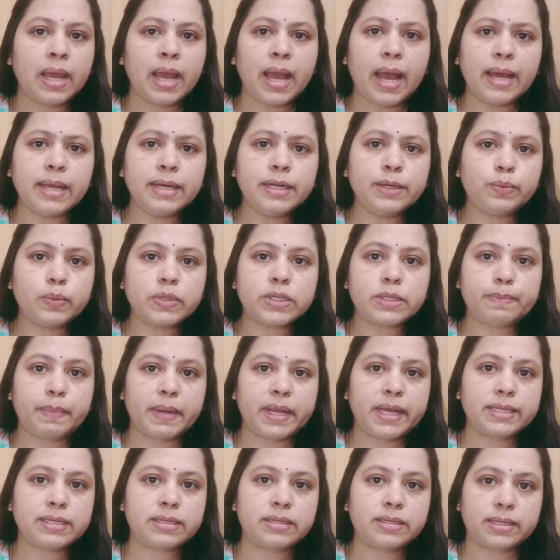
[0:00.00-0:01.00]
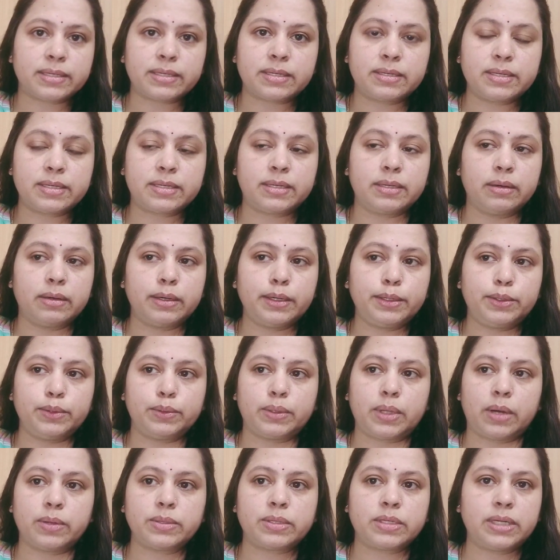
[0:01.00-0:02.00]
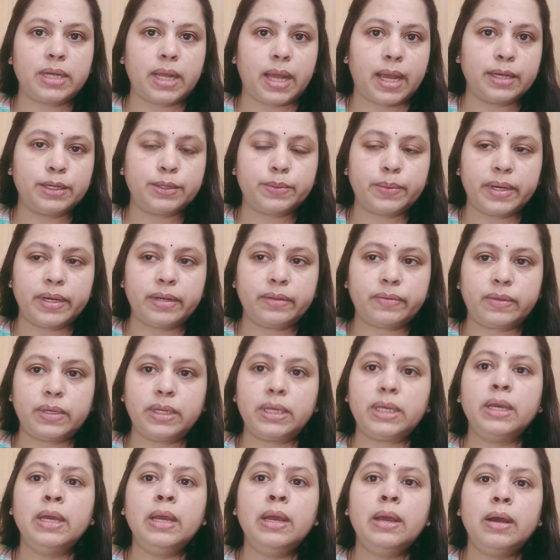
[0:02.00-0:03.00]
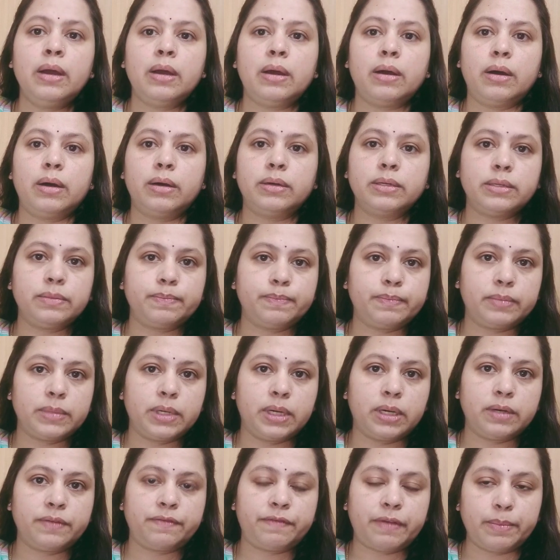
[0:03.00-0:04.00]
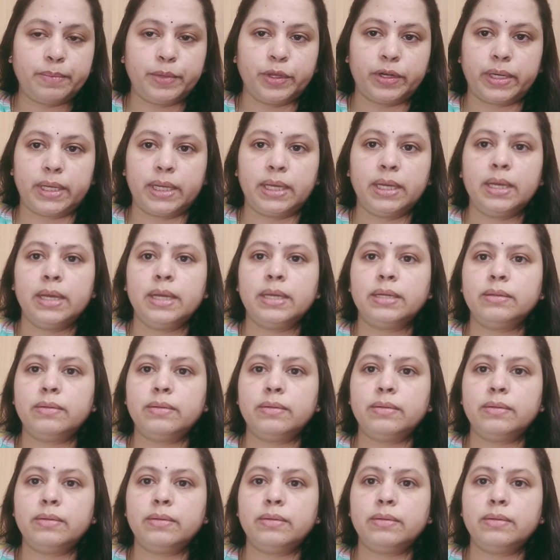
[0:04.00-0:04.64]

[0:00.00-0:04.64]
And it was placed just this year in 2023 February.